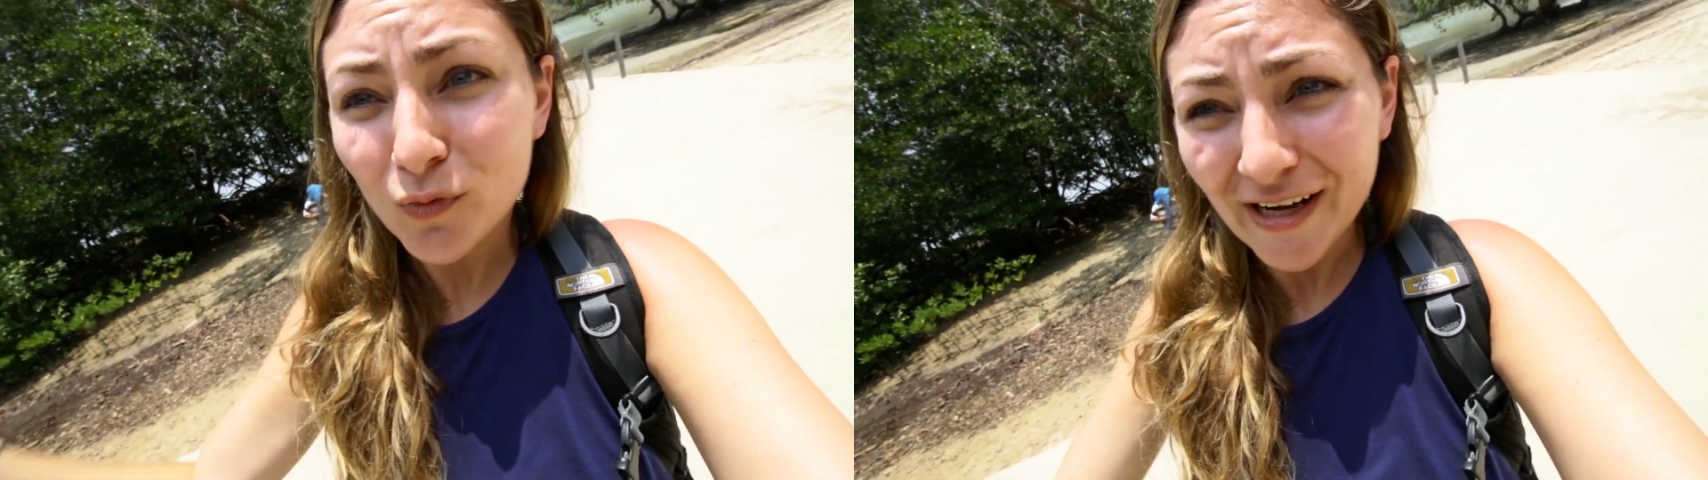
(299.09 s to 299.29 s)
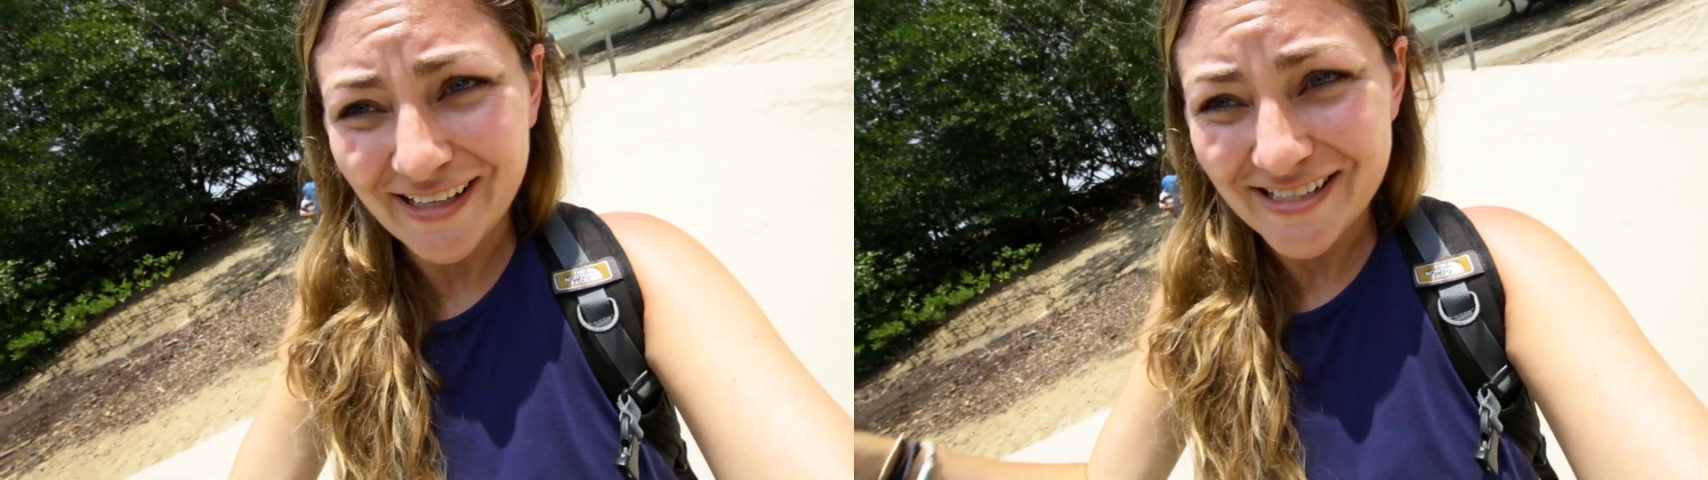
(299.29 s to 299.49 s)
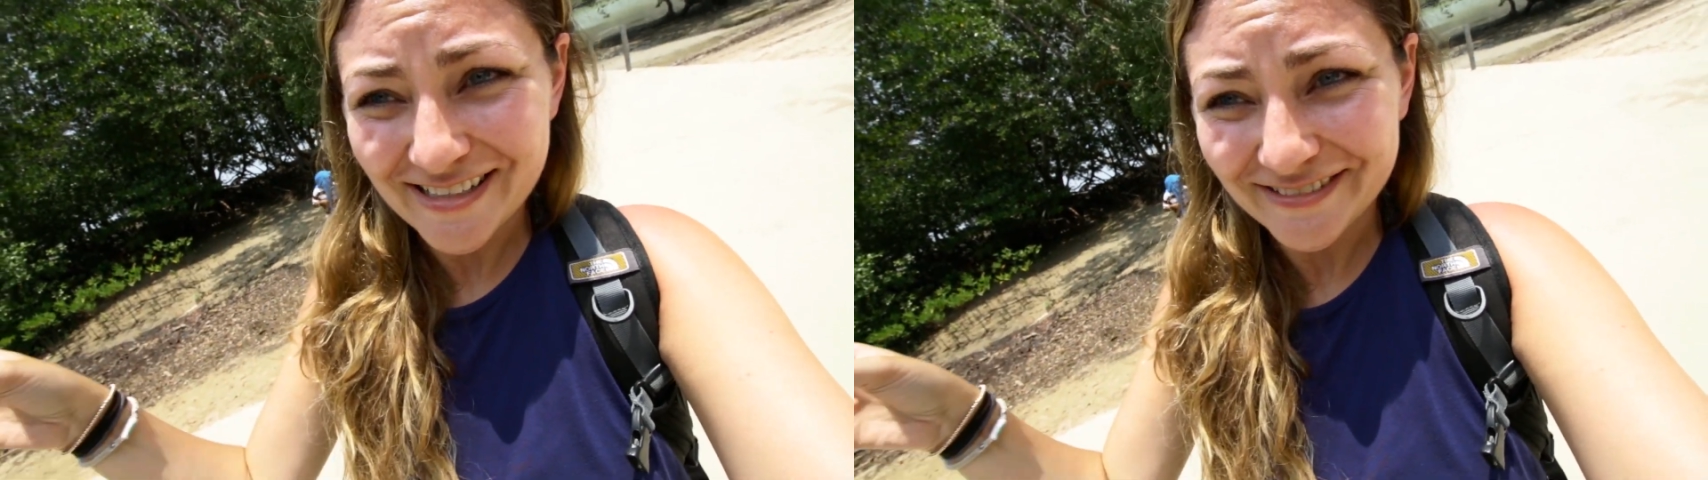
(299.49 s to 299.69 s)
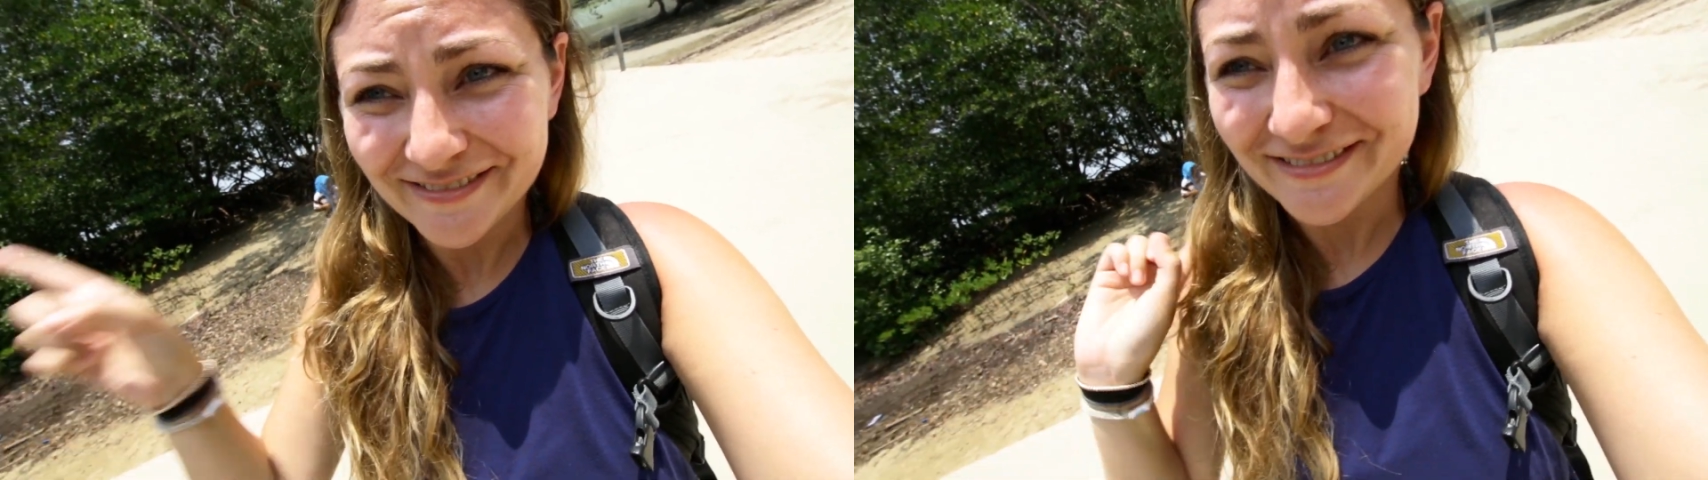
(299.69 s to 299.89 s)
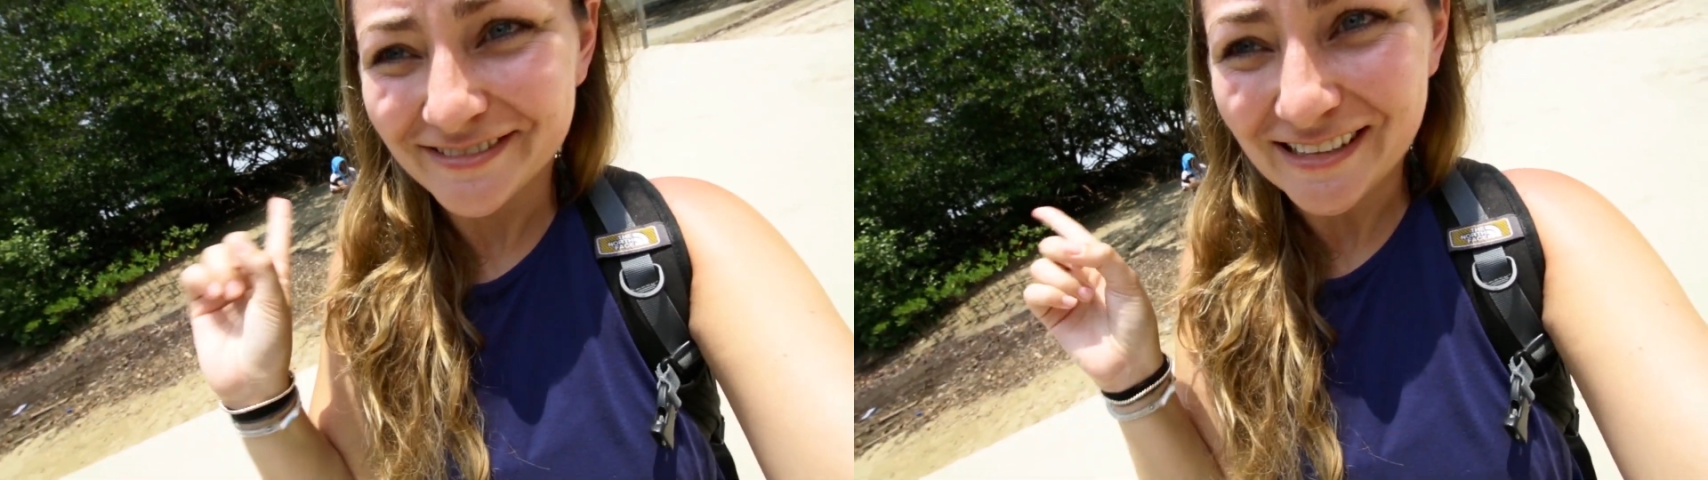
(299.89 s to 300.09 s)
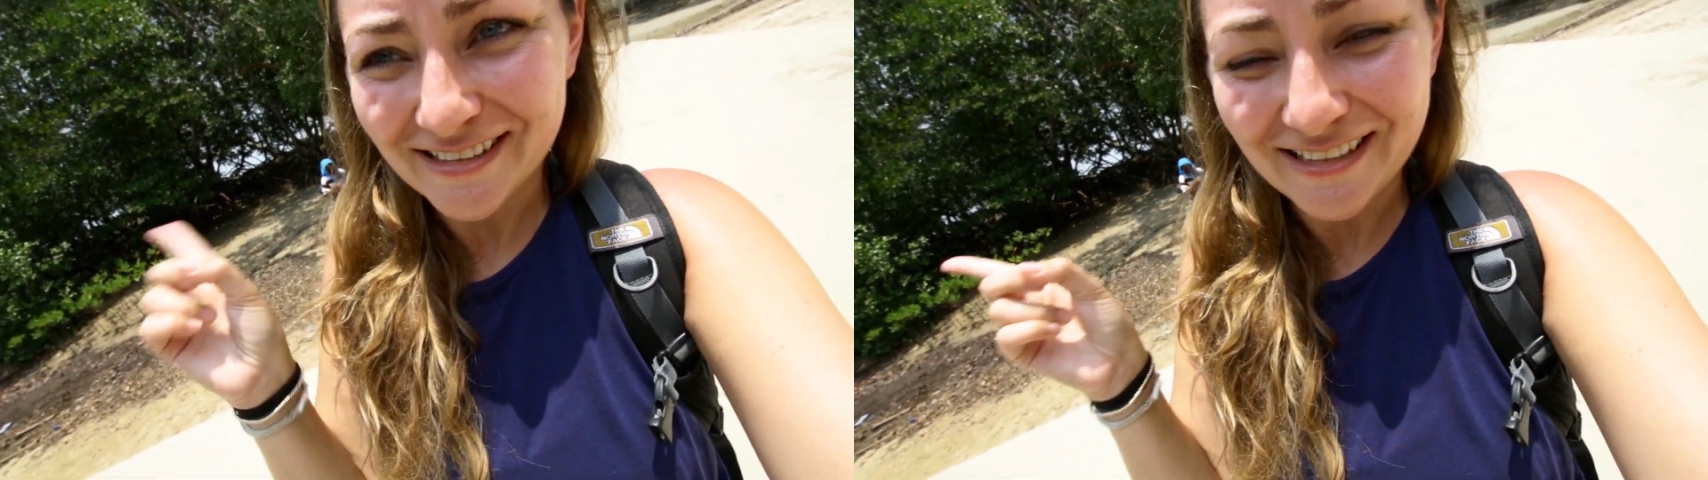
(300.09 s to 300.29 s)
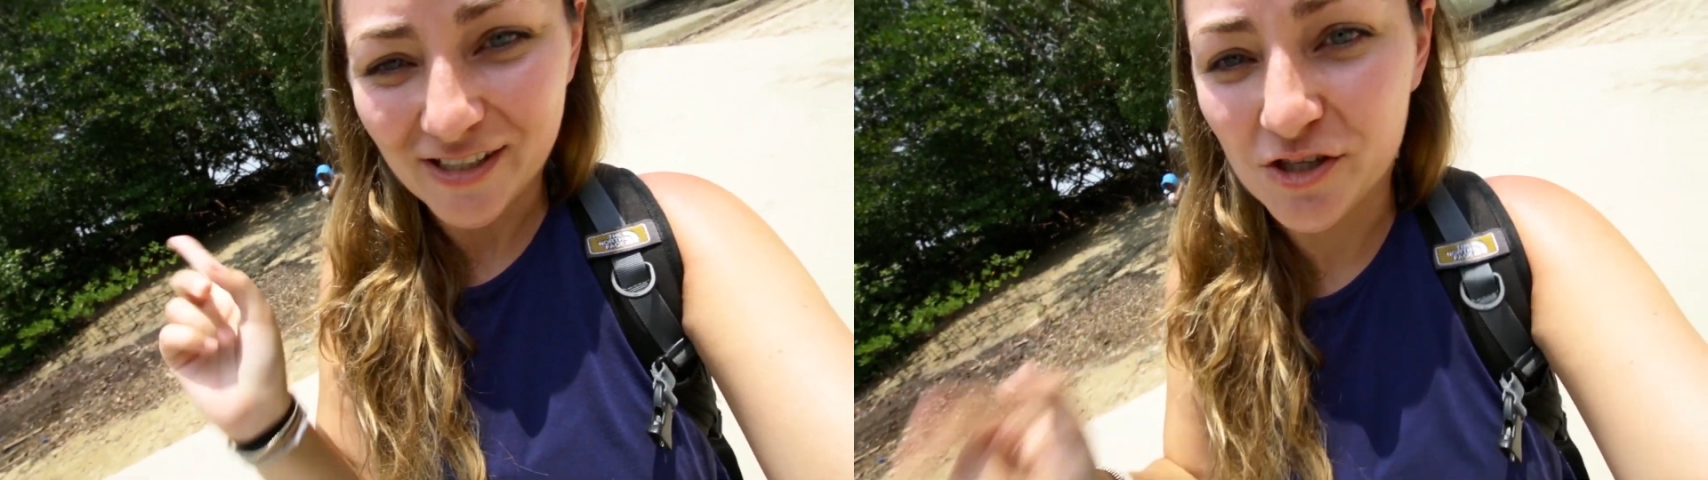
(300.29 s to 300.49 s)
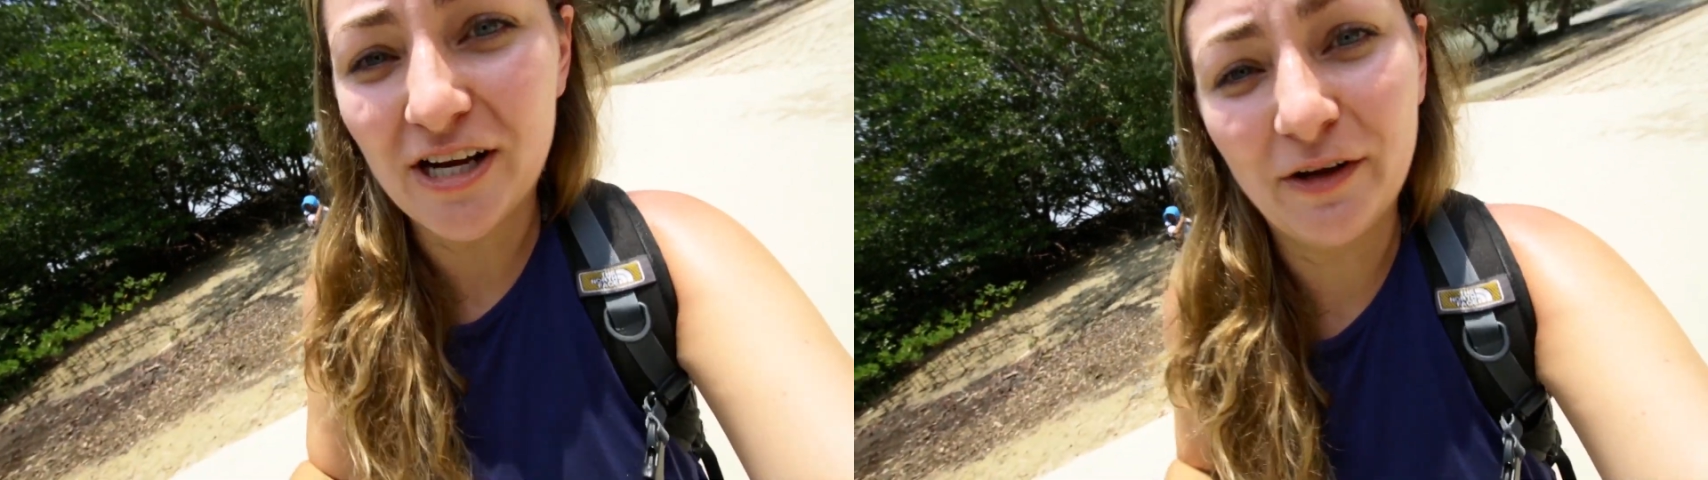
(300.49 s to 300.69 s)
right
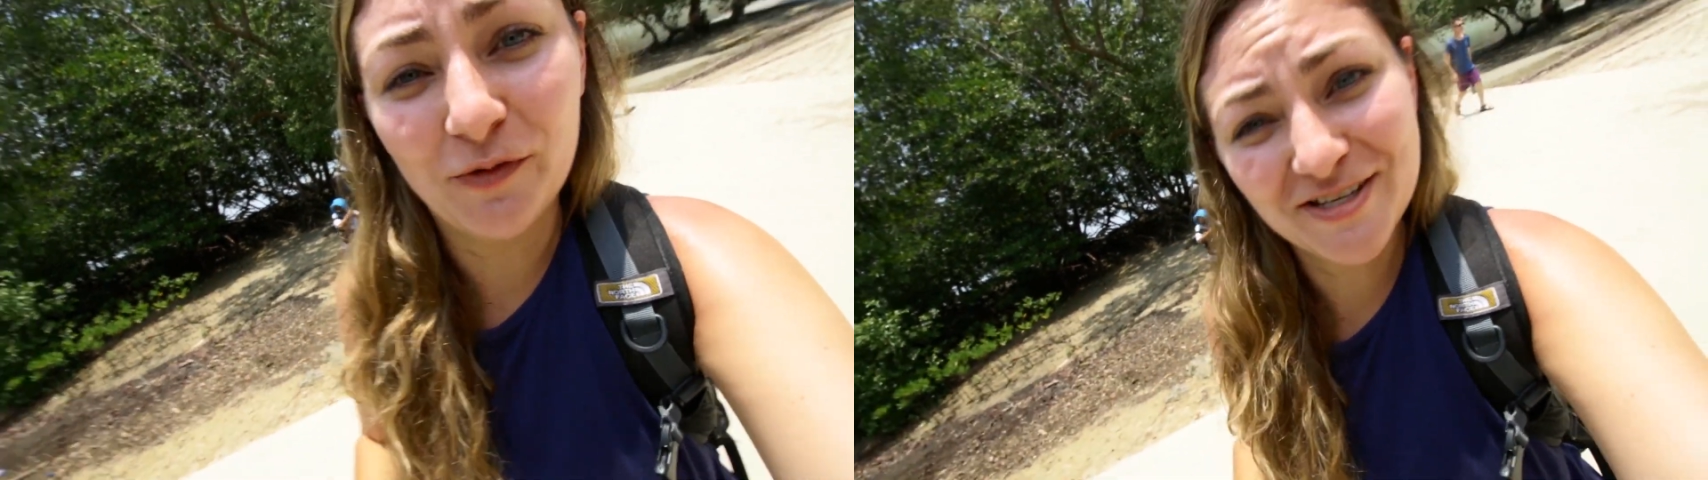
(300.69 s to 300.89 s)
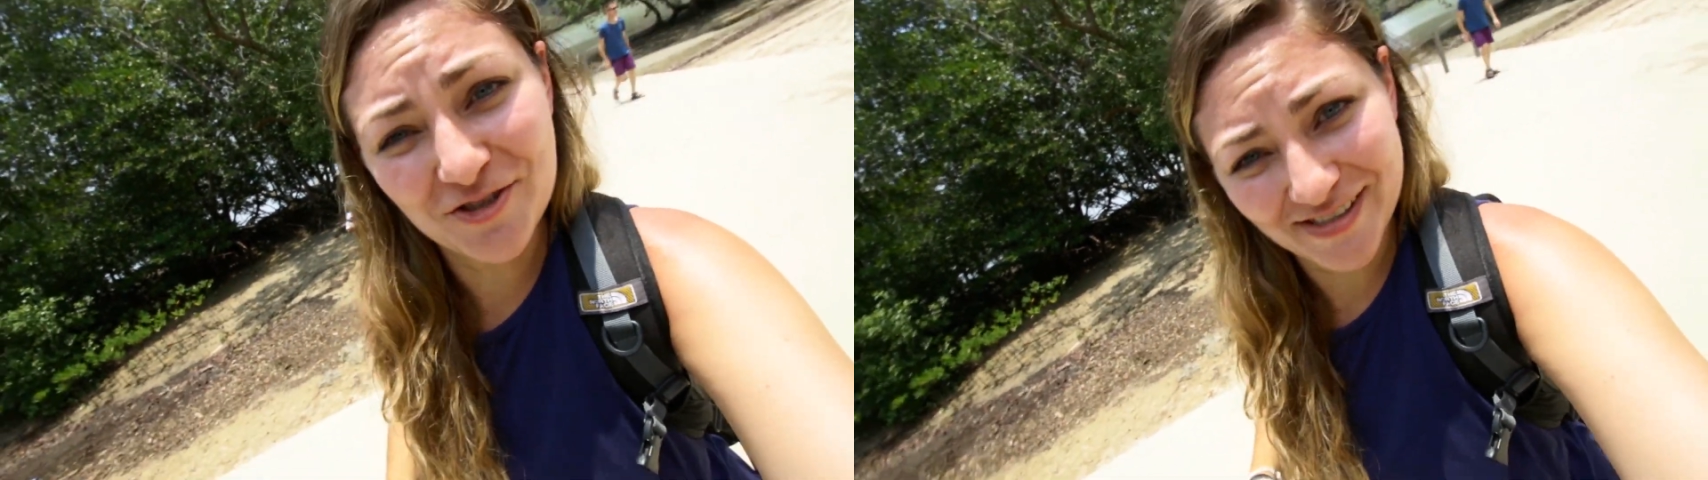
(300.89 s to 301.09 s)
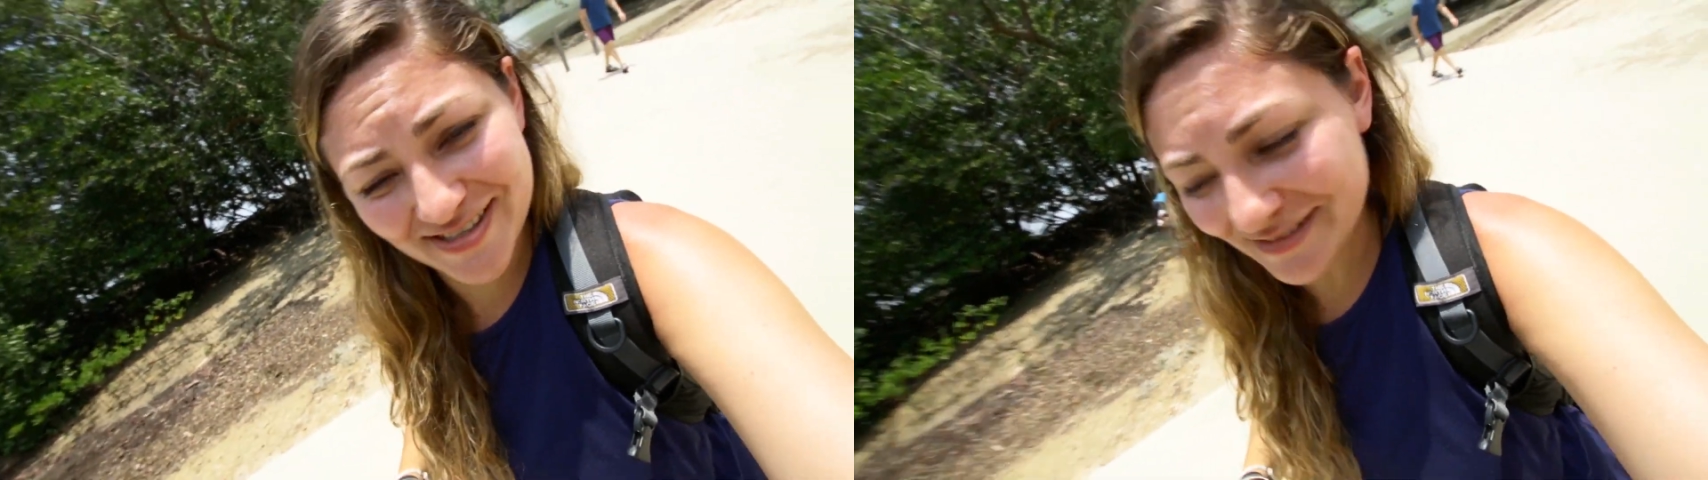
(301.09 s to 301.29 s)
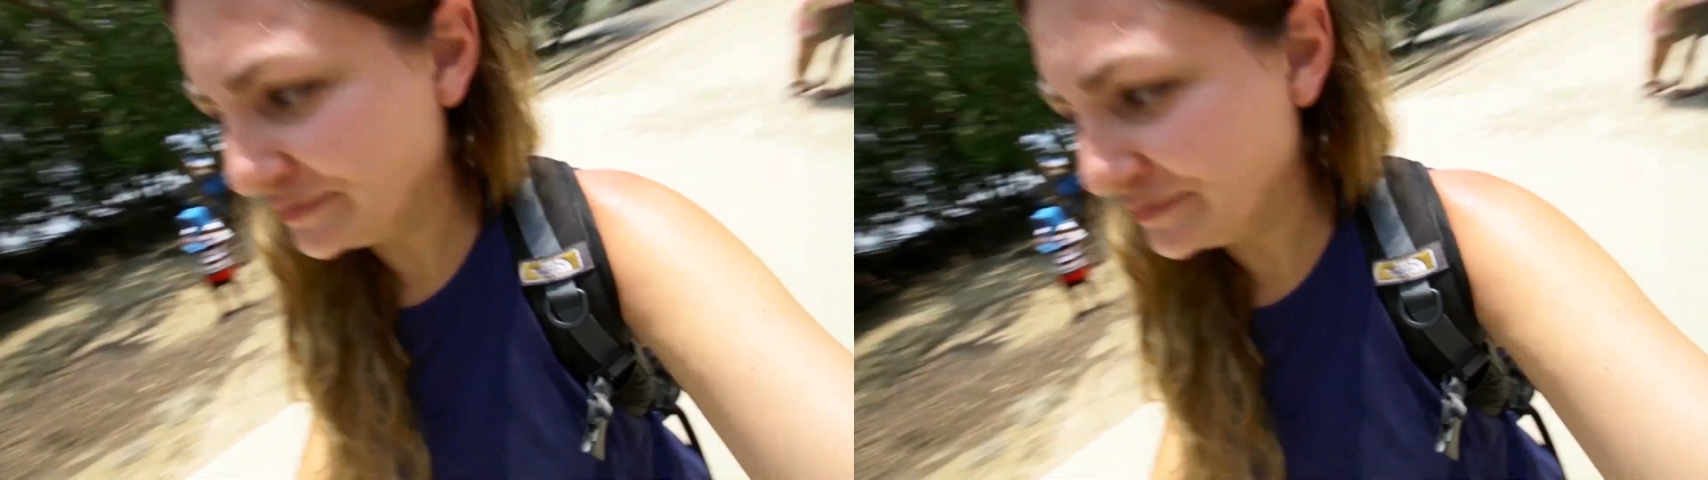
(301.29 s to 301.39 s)
to check out the restaurants.